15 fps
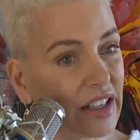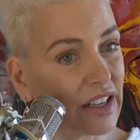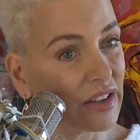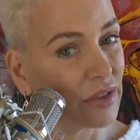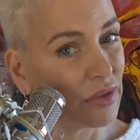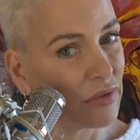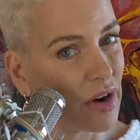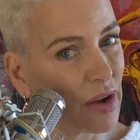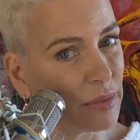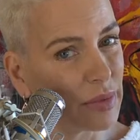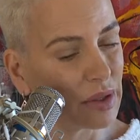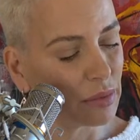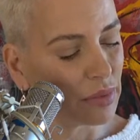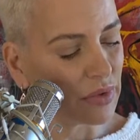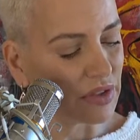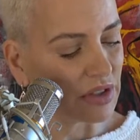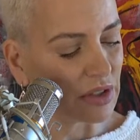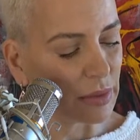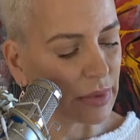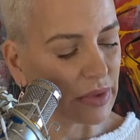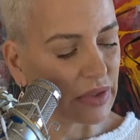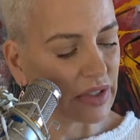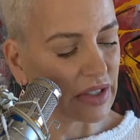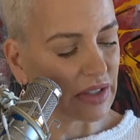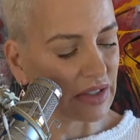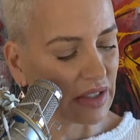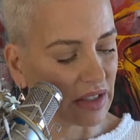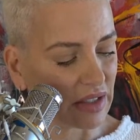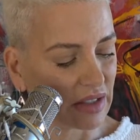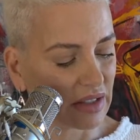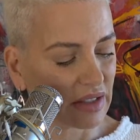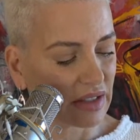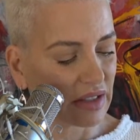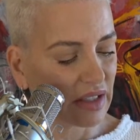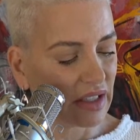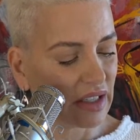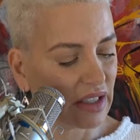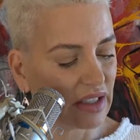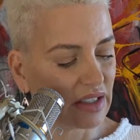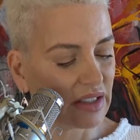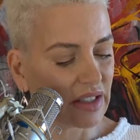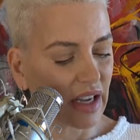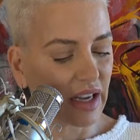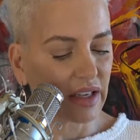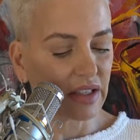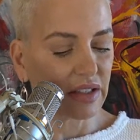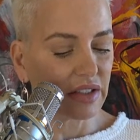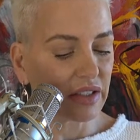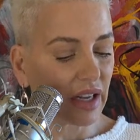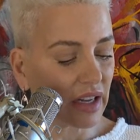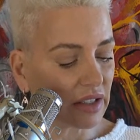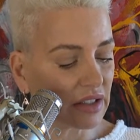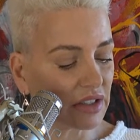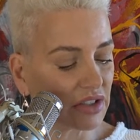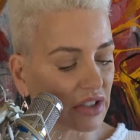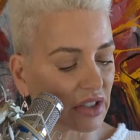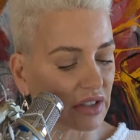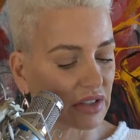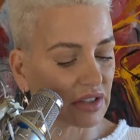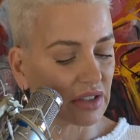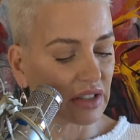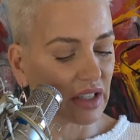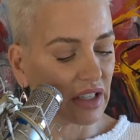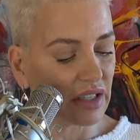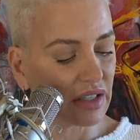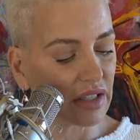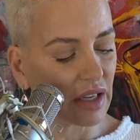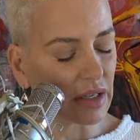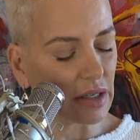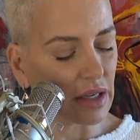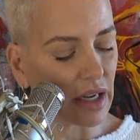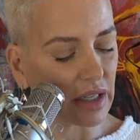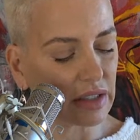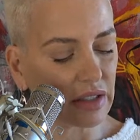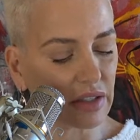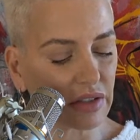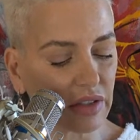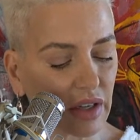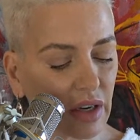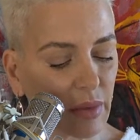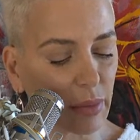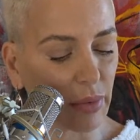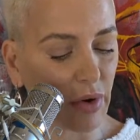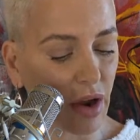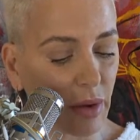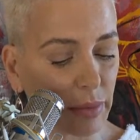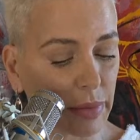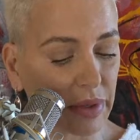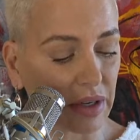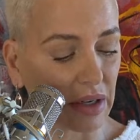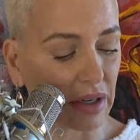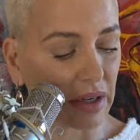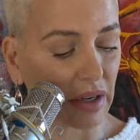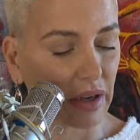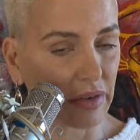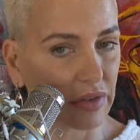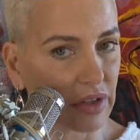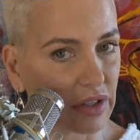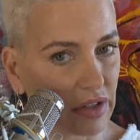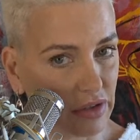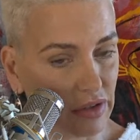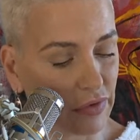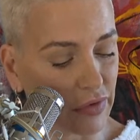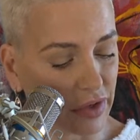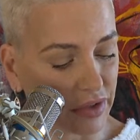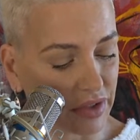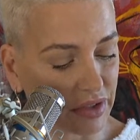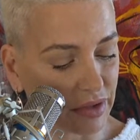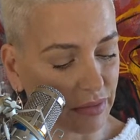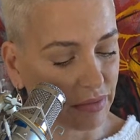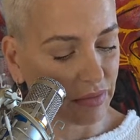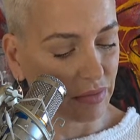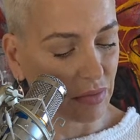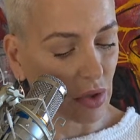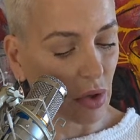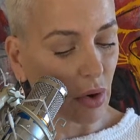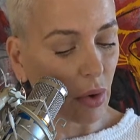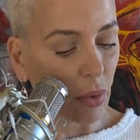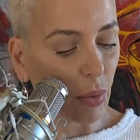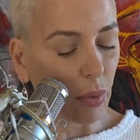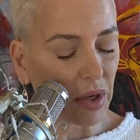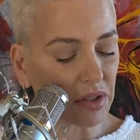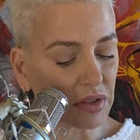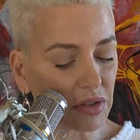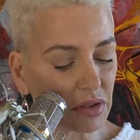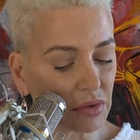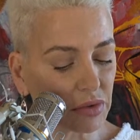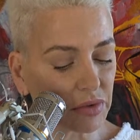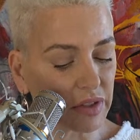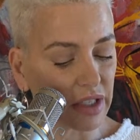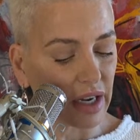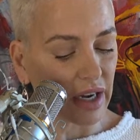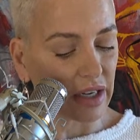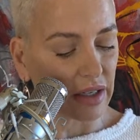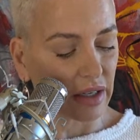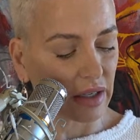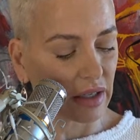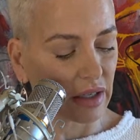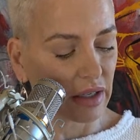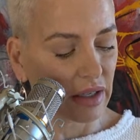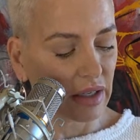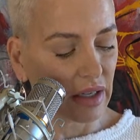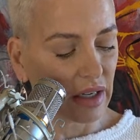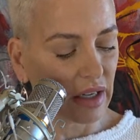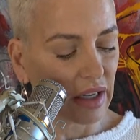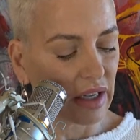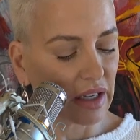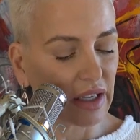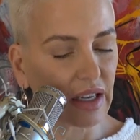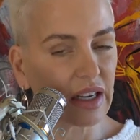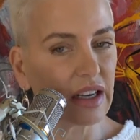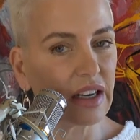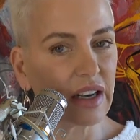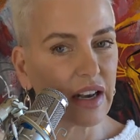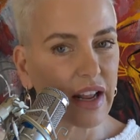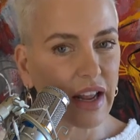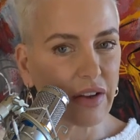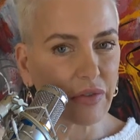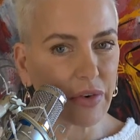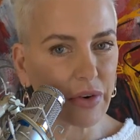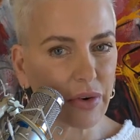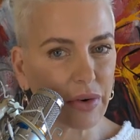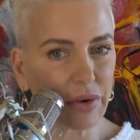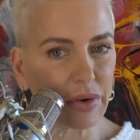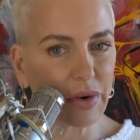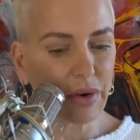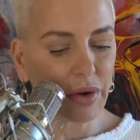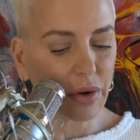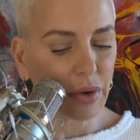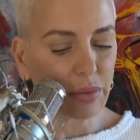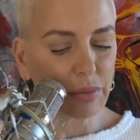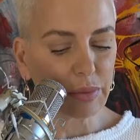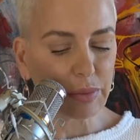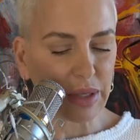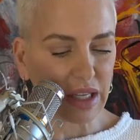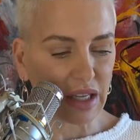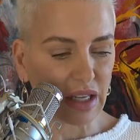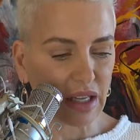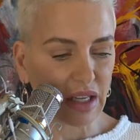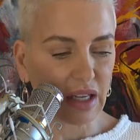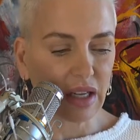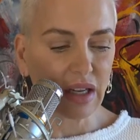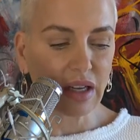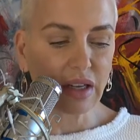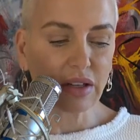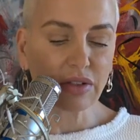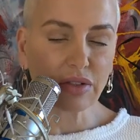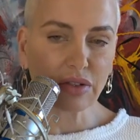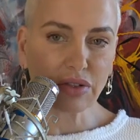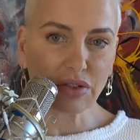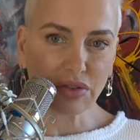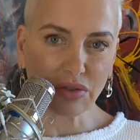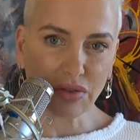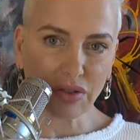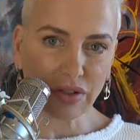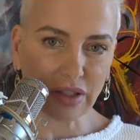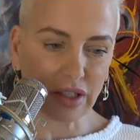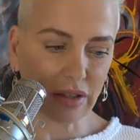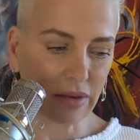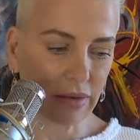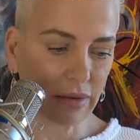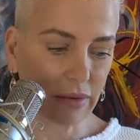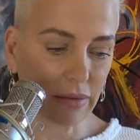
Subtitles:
the anthropic principle is this, is that intelligence is a necessary property of the universe. Once created, it can never be destroyed.